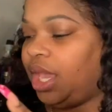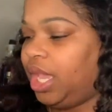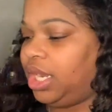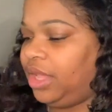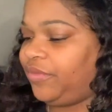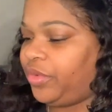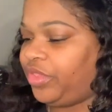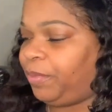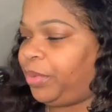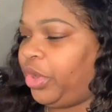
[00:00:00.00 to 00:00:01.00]
and then for
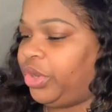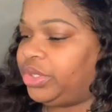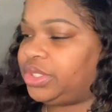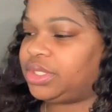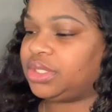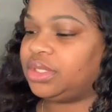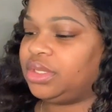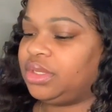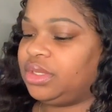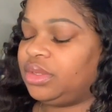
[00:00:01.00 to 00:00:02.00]
the
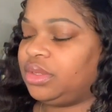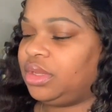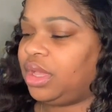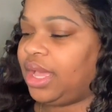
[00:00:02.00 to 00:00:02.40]
purse,